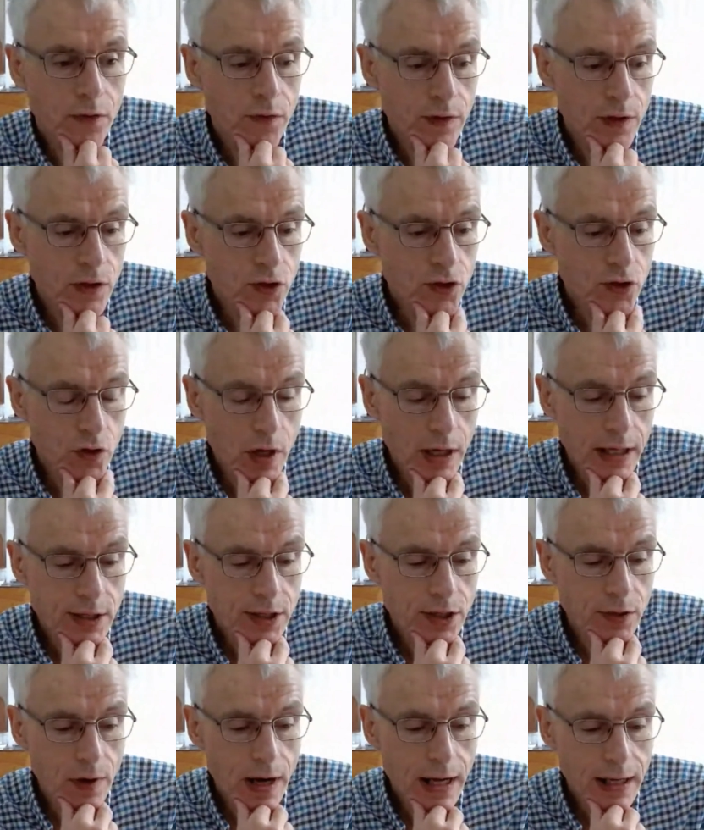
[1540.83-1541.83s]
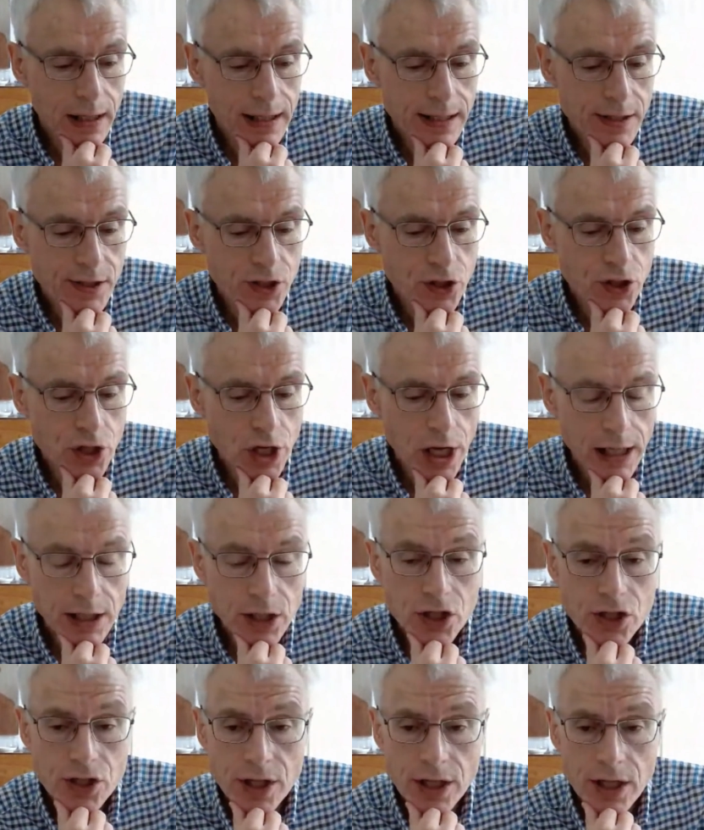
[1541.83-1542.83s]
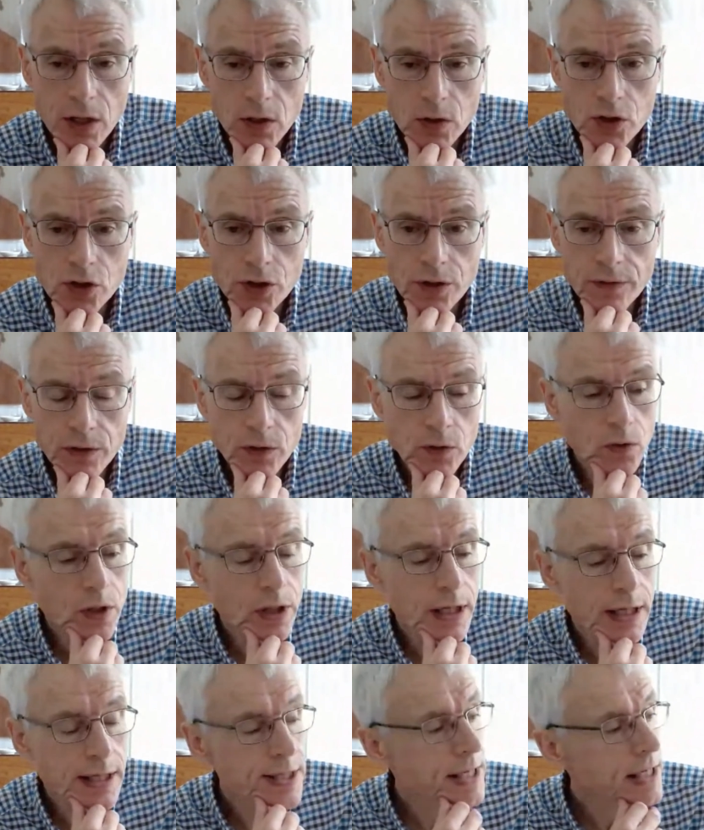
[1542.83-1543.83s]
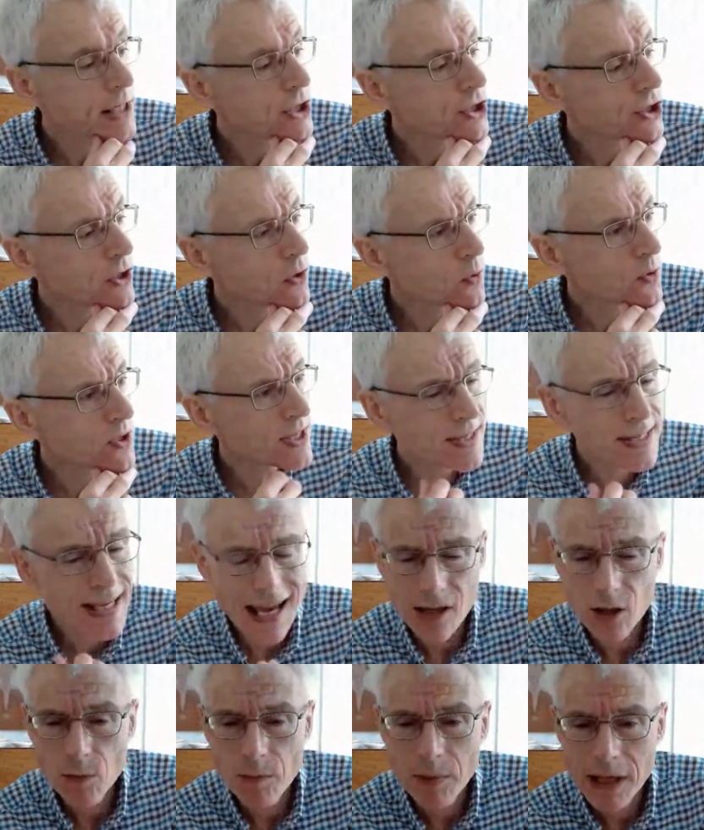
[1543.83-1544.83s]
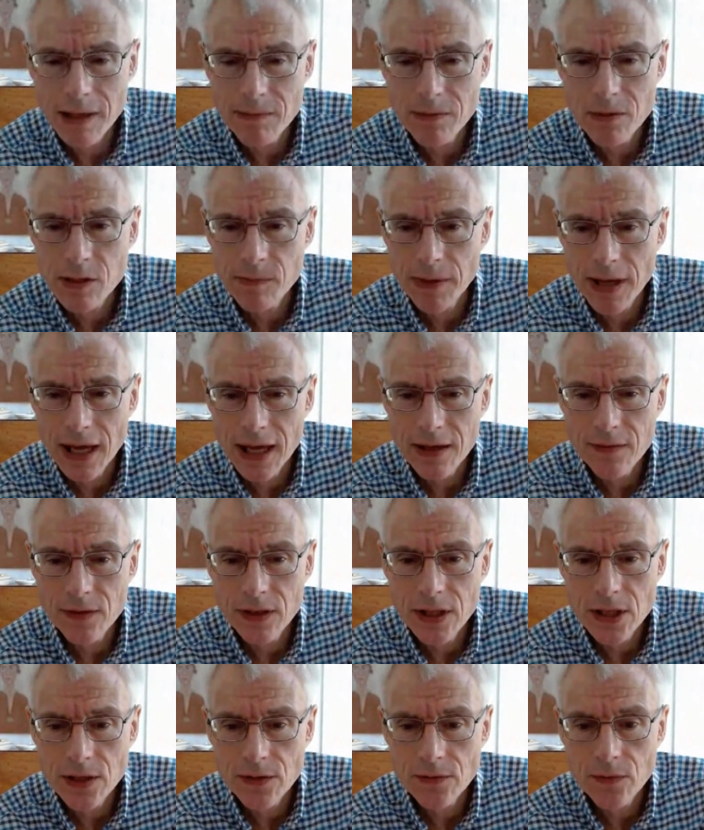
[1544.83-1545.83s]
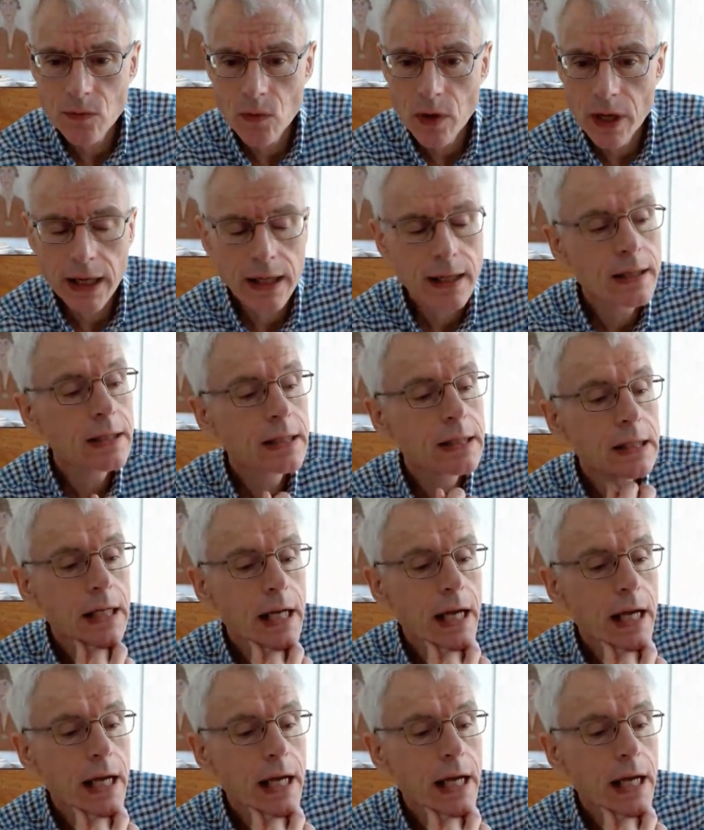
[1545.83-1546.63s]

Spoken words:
rather than trying directly to change the culture of an organization or to tell people to behave in a different way,